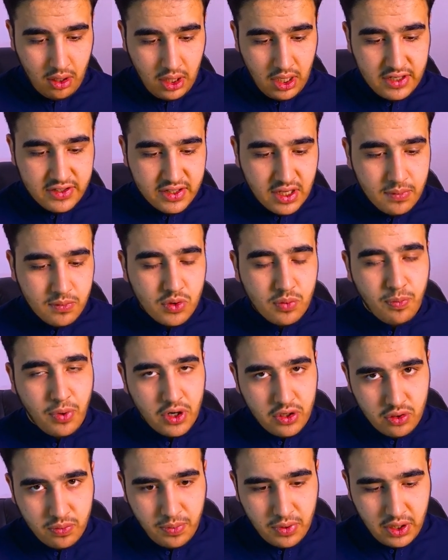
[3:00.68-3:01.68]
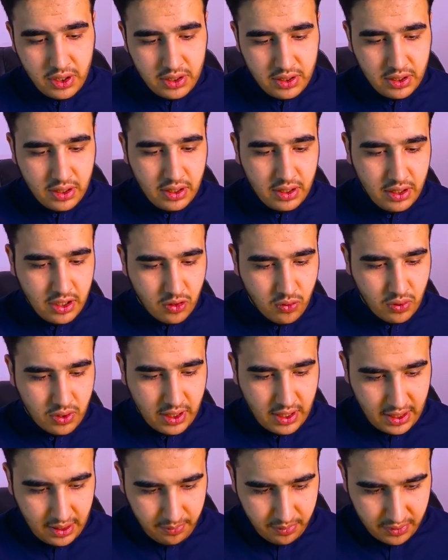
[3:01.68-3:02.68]
Let's come to point-to-point
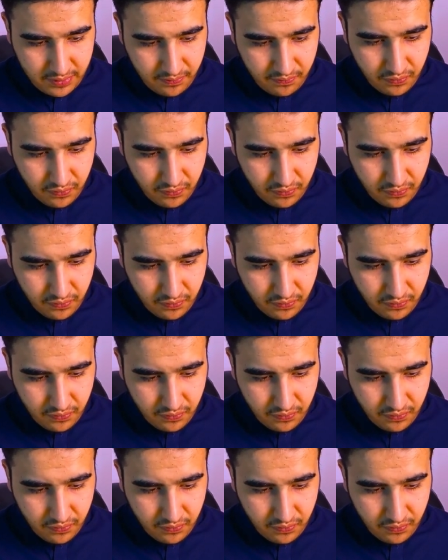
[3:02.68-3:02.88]
network type.